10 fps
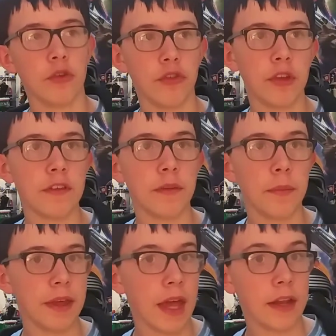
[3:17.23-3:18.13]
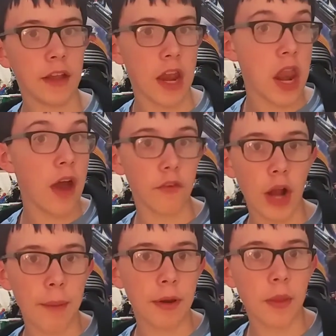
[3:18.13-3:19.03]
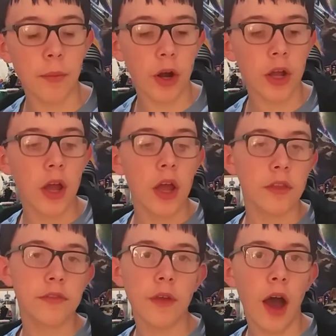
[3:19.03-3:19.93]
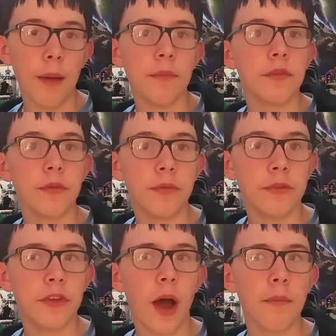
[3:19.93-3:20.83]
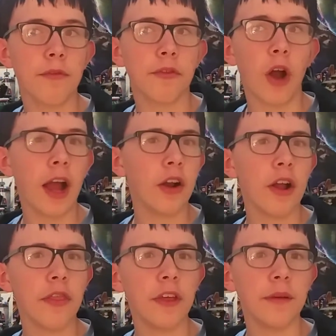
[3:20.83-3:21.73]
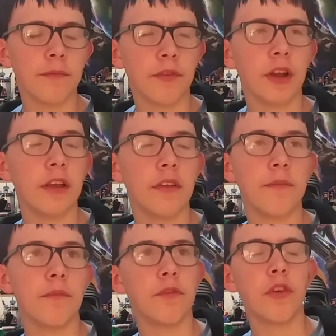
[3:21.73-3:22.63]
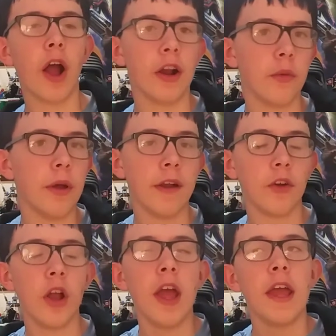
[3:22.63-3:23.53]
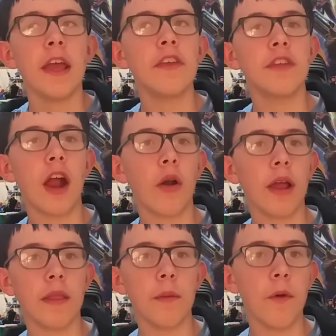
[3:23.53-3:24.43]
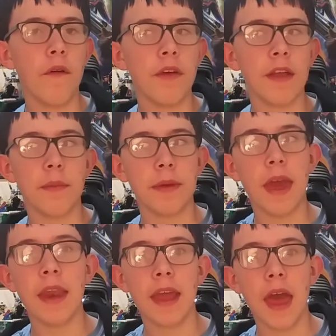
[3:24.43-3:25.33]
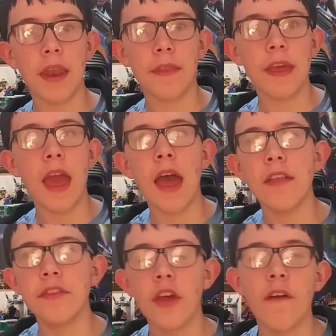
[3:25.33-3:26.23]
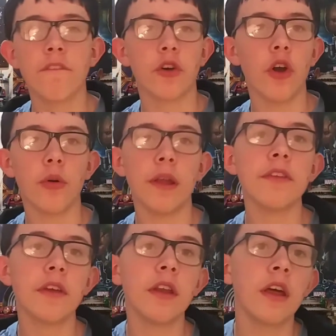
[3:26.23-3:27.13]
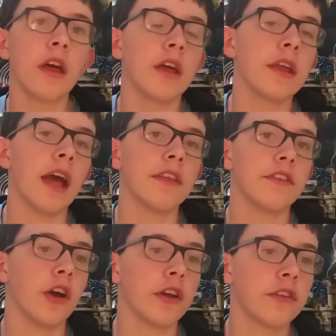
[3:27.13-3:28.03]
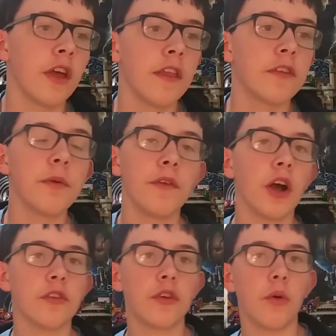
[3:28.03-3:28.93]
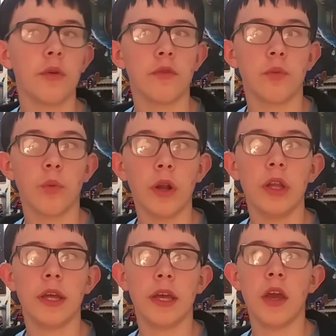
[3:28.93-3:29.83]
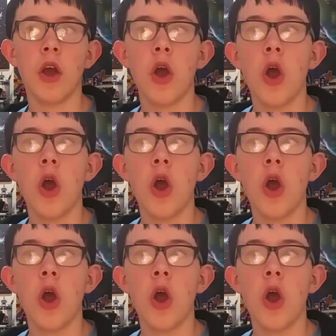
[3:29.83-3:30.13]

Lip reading: There's scenes at the beginning that never happened in the book. Tom Fryer, I think, I'm forgetting his name, Fryer, whatever. He's narrating the movie at the beginning and at the end for no reason. Yeah, it sucks. This movie also was really...